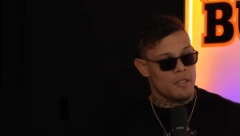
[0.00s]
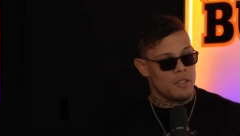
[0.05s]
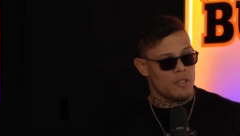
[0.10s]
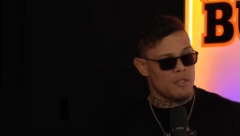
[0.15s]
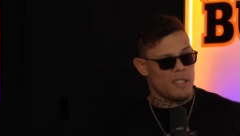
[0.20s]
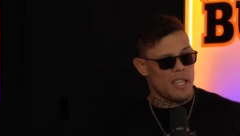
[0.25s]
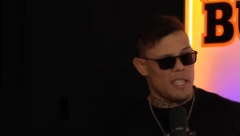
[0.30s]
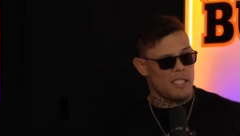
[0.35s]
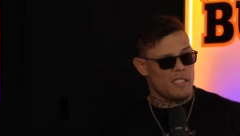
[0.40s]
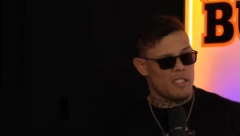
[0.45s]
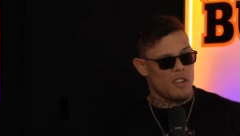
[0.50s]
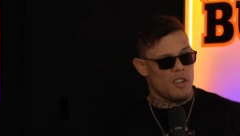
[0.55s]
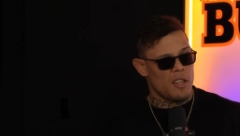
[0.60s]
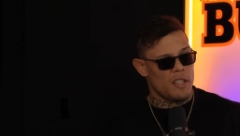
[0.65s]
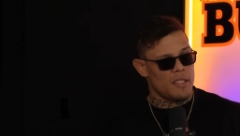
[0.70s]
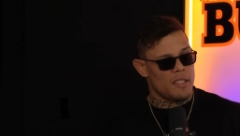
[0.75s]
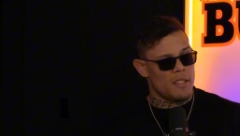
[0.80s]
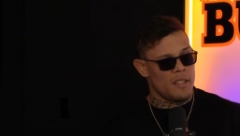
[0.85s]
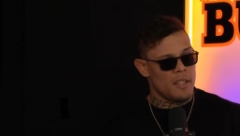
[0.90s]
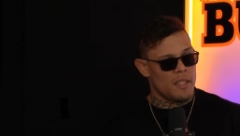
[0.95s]
So that's the
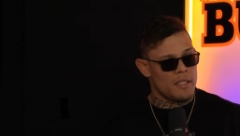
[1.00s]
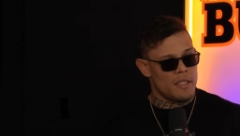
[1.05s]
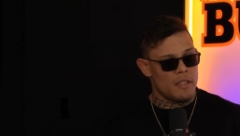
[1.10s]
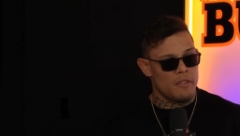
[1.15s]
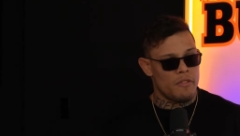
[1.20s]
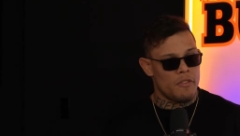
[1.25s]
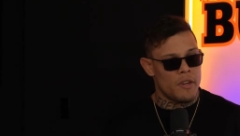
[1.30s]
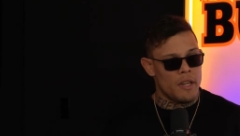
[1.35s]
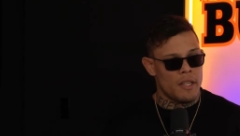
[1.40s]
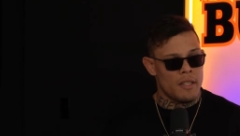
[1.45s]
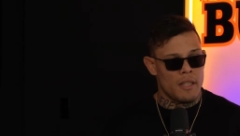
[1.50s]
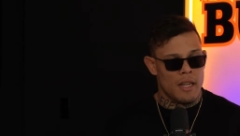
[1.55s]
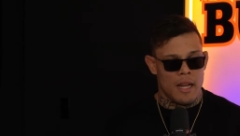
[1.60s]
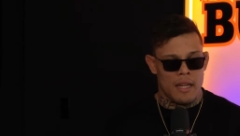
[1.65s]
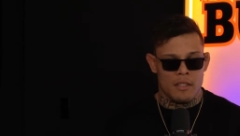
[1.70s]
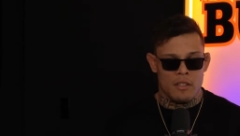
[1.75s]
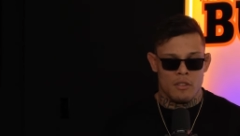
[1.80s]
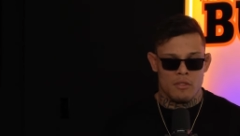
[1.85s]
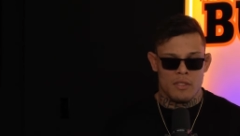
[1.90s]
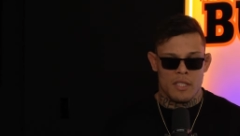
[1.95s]
only thing different.
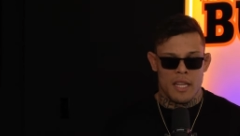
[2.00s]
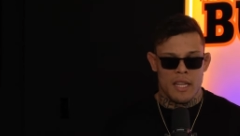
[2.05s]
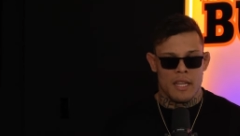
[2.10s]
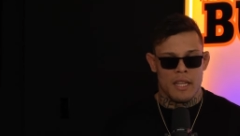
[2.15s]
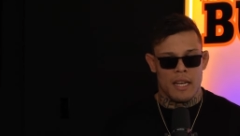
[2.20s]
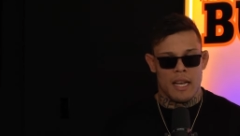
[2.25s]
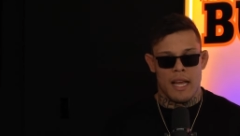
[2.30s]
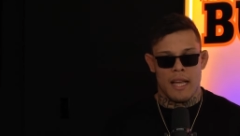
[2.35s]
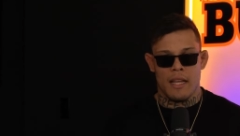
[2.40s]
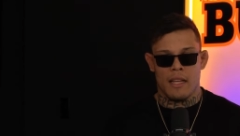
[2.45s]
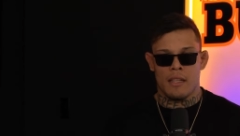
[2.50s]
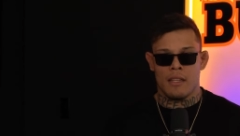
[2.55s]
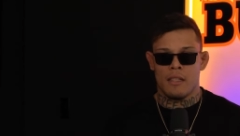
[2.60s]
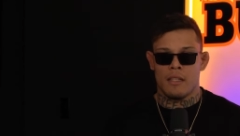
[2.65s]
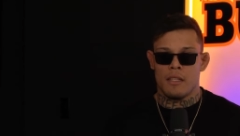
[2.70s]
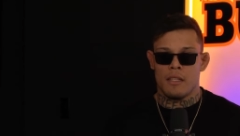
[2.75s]
I don't take it like